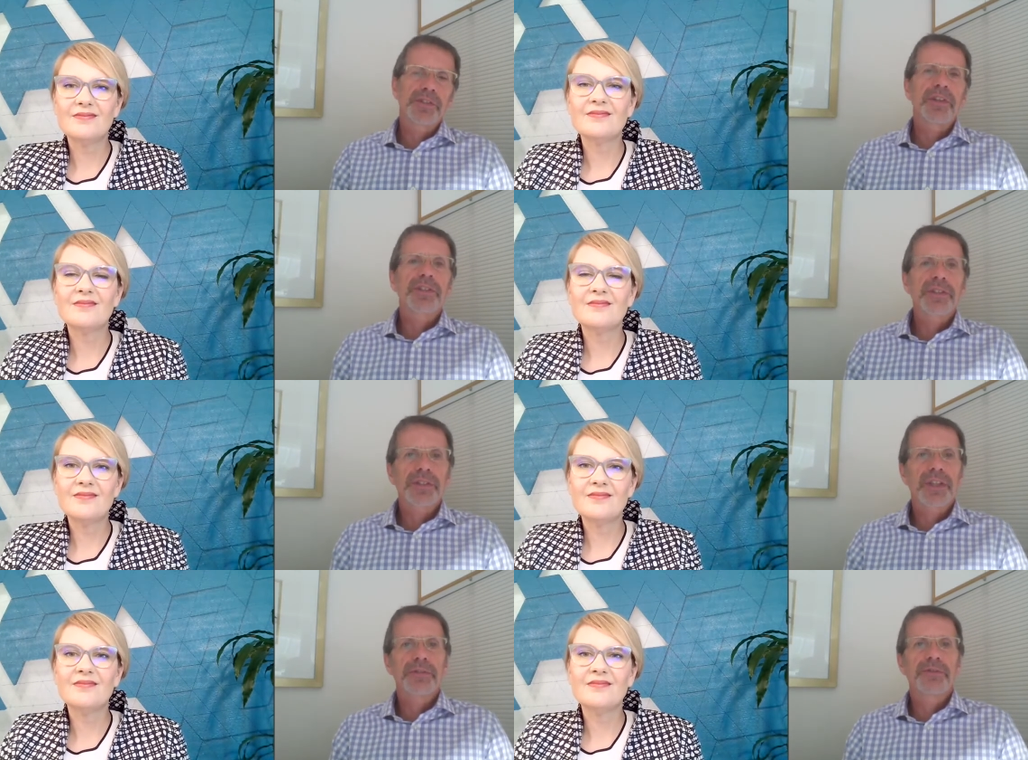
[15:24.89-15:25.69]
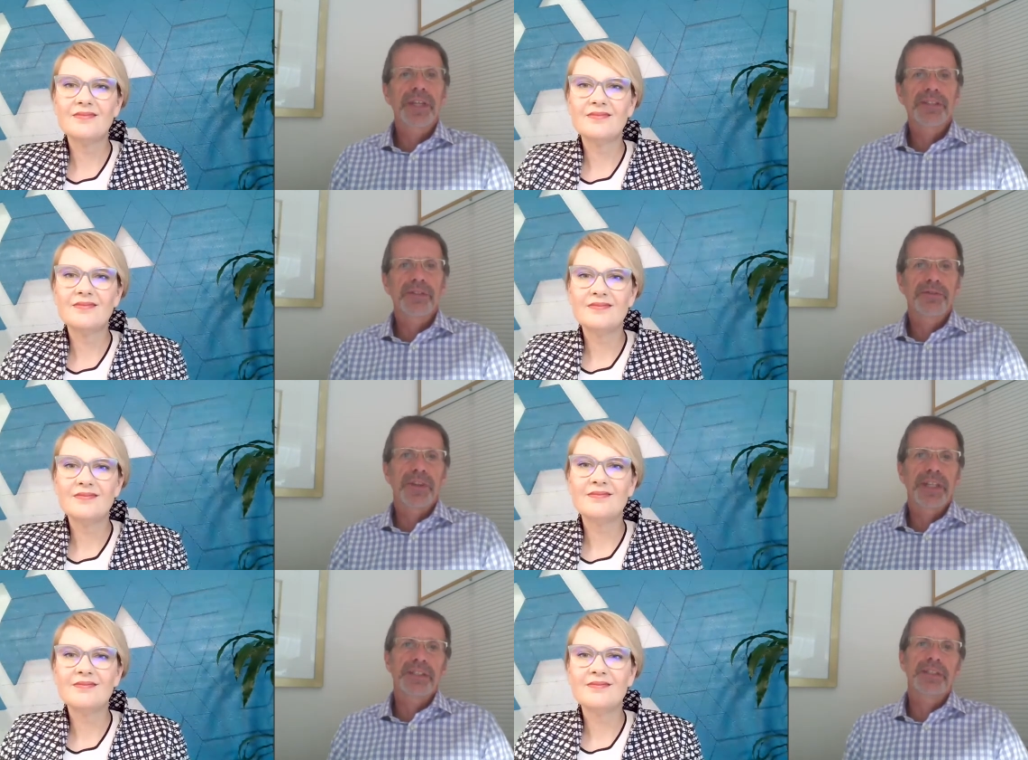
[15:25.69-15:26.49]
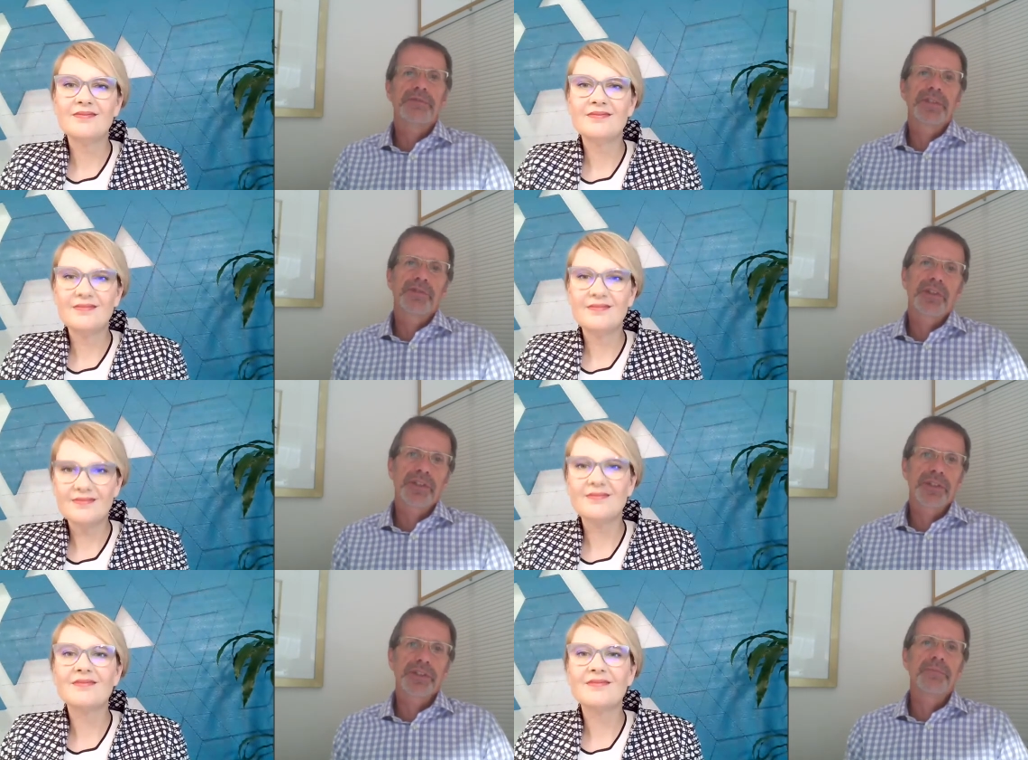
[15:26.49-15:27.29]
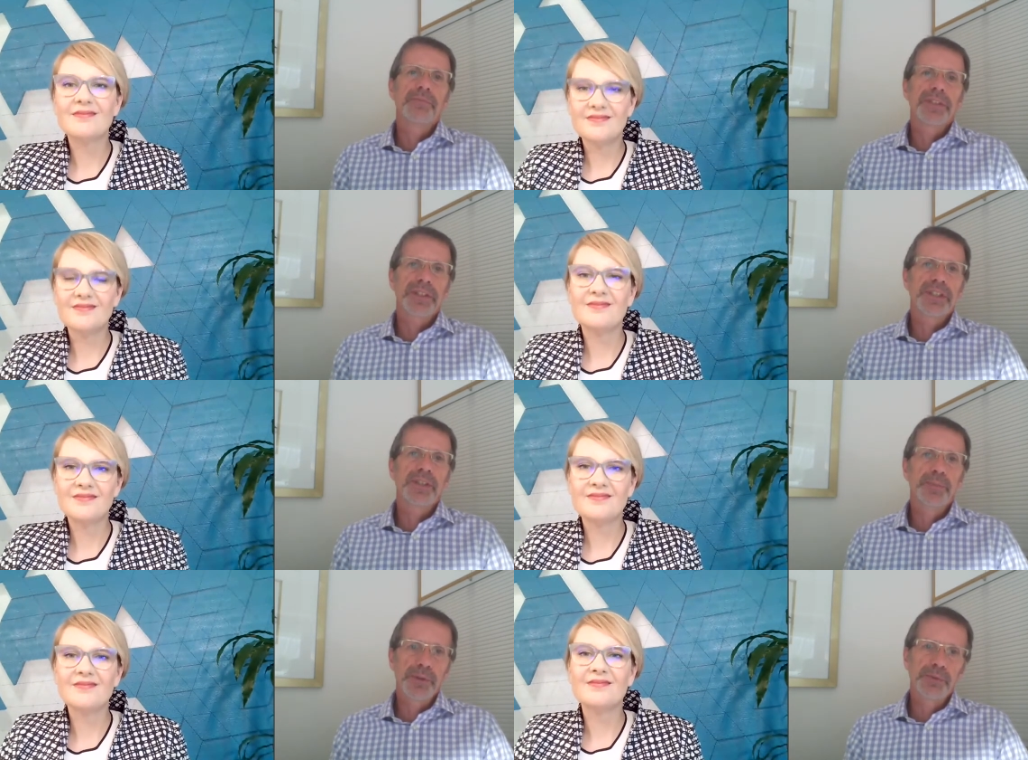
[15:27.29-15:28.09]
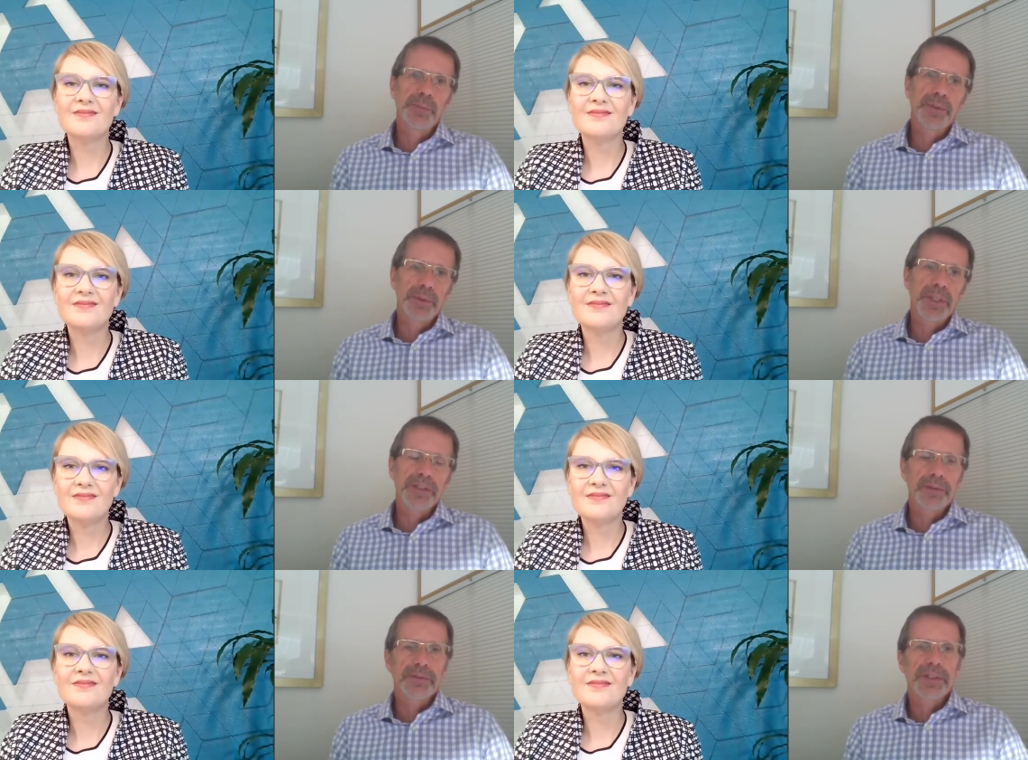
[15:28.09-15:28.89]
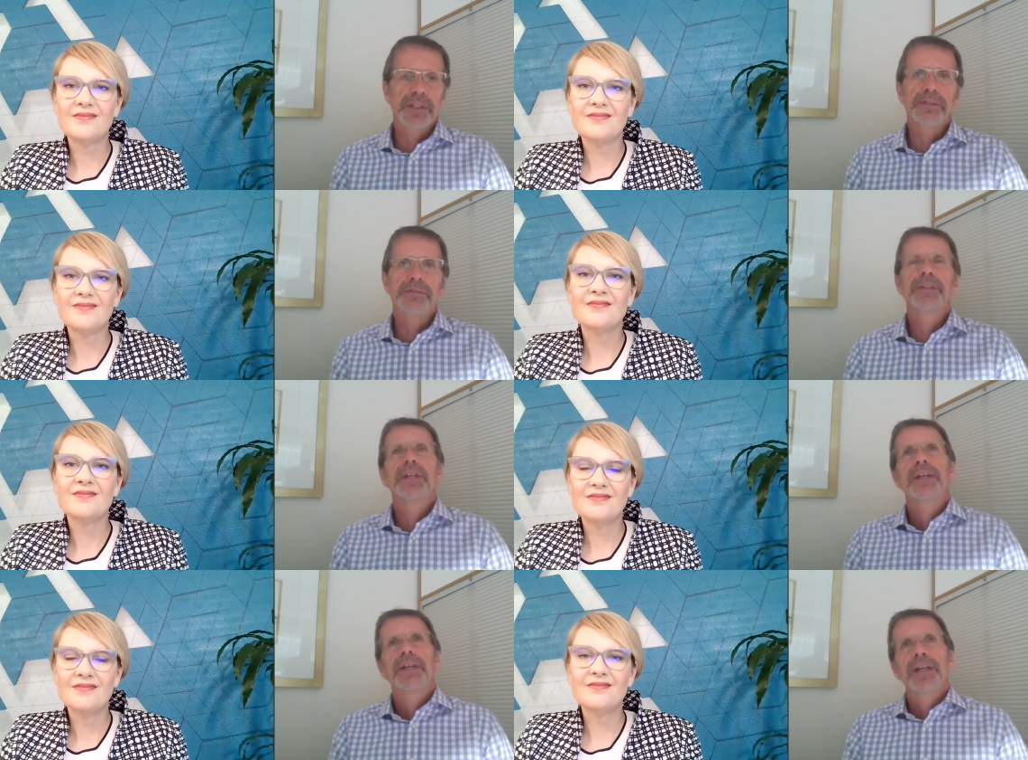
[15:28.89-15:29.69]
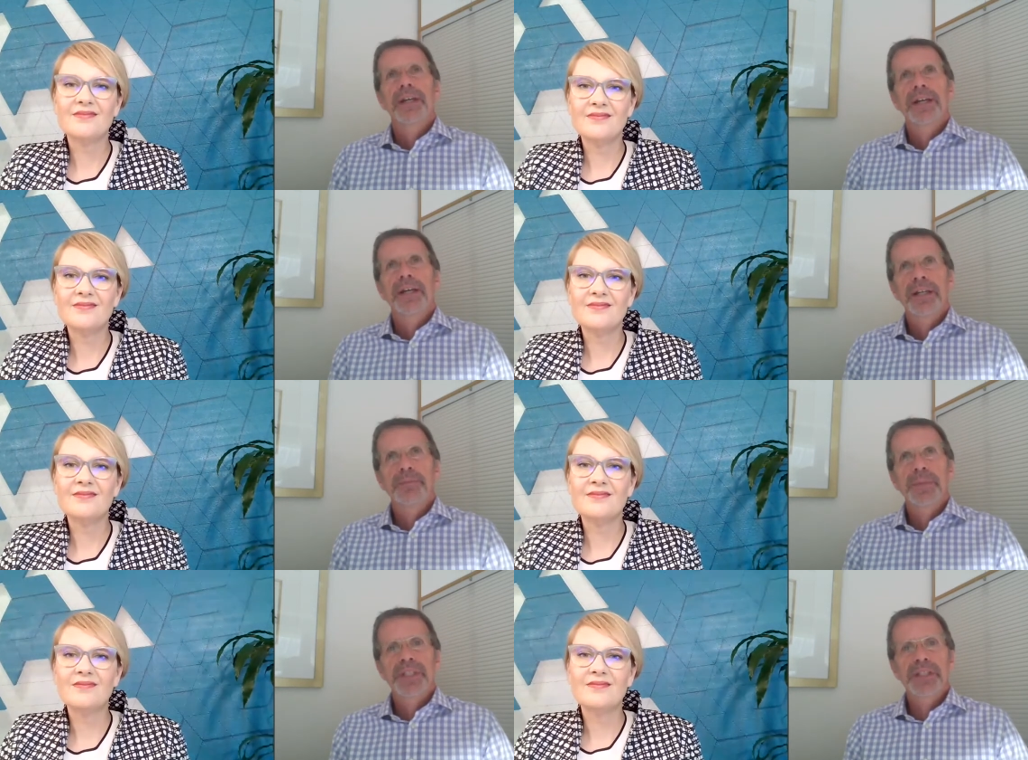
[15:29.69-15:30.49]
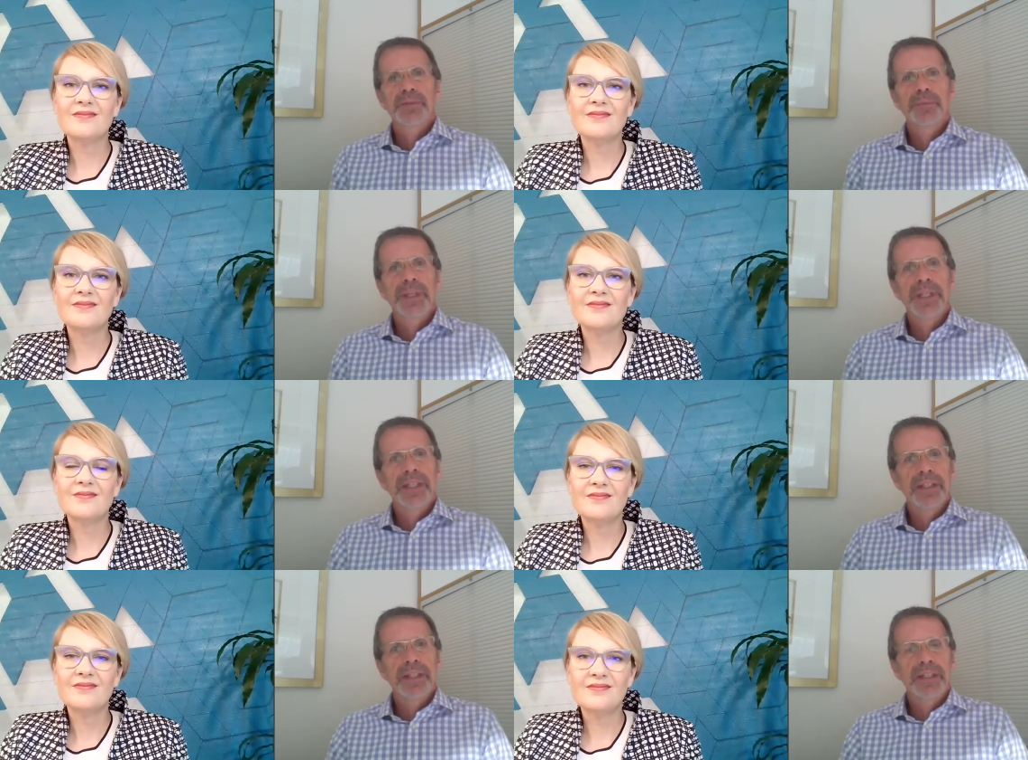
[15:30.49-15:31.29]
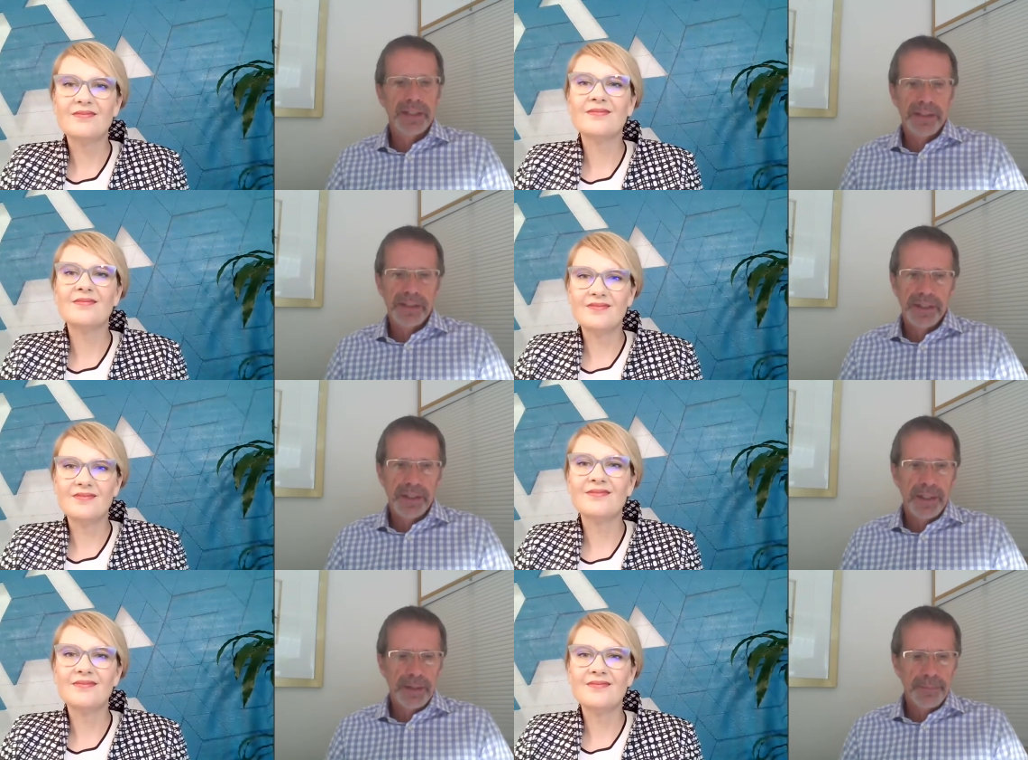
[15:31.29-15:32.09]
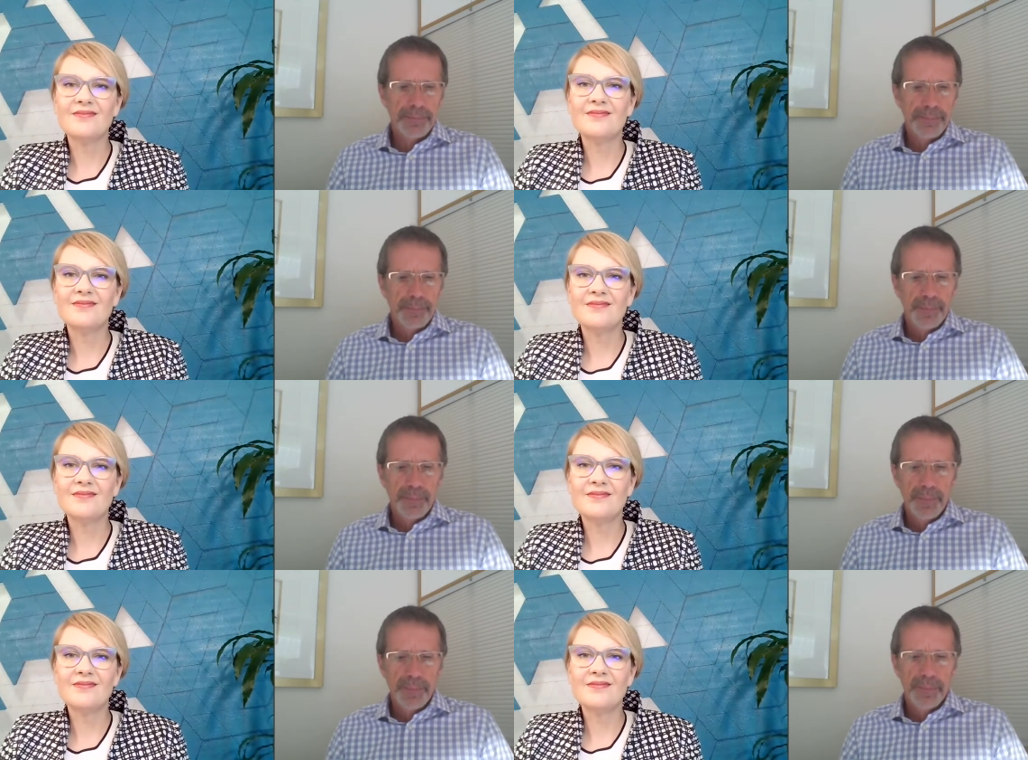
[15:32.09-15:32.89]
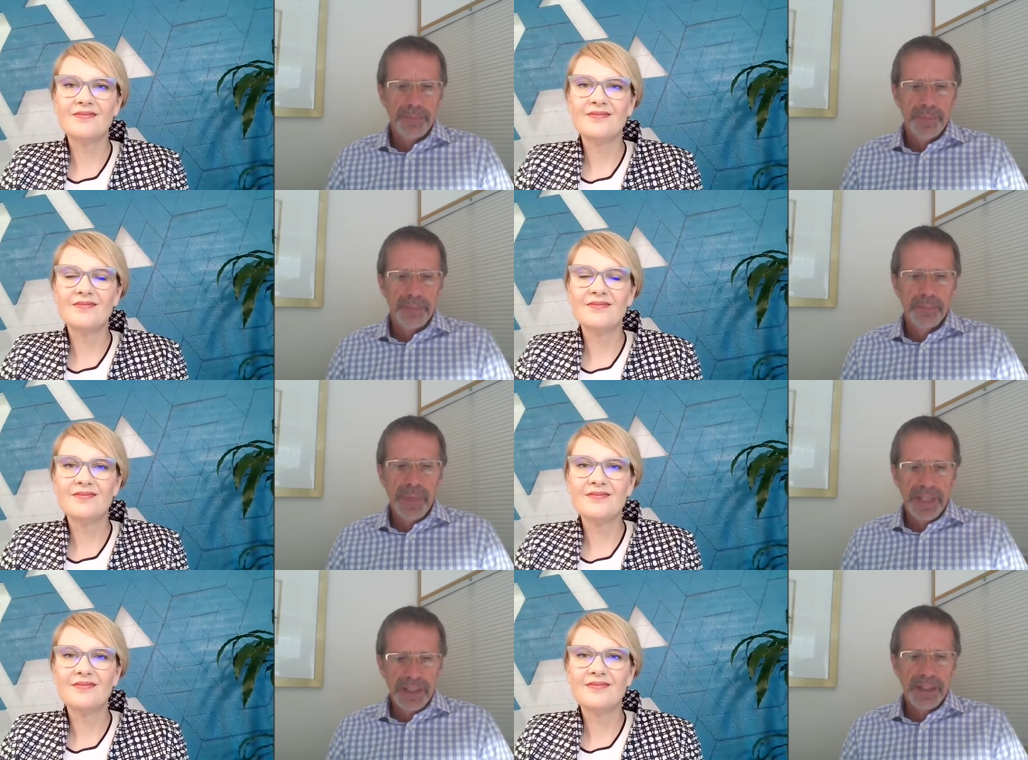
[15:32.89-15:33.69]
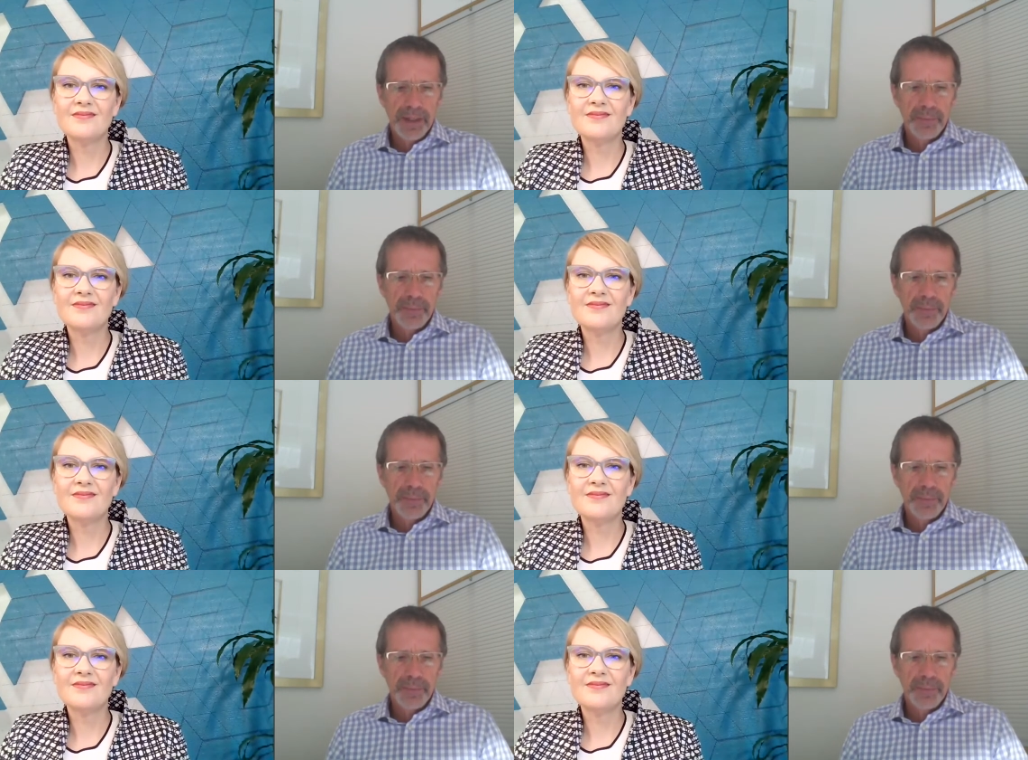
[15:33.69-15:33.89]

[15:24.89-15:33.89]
Speaker 1: restrictions on face to face the restrictions on visiting movement all that sort of stuff uh, it does mean that um, many